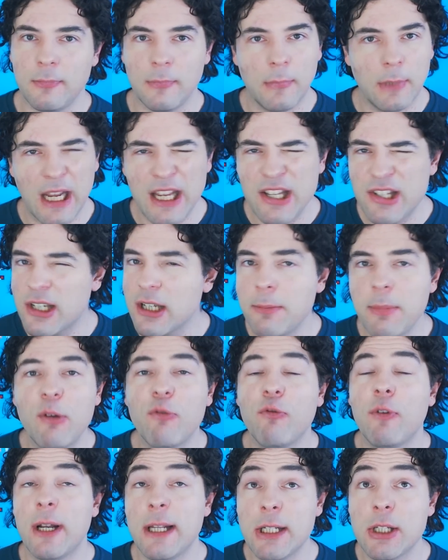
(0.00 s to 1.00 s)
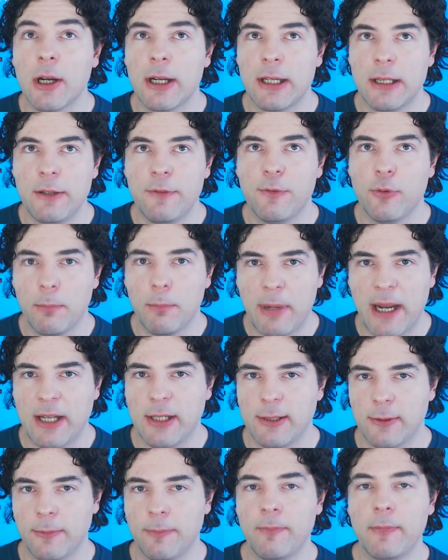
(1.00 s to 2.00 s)
it's going to be a really tightly fought
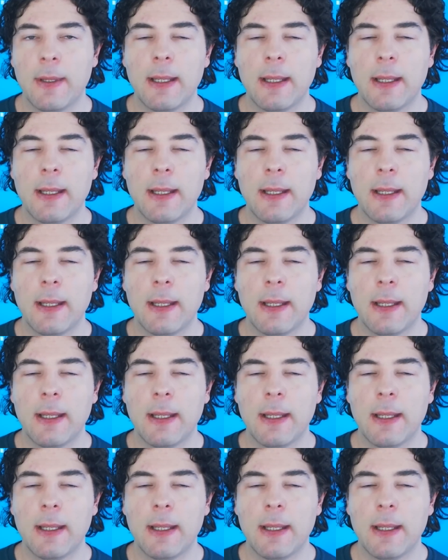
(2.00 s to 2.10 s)
battle.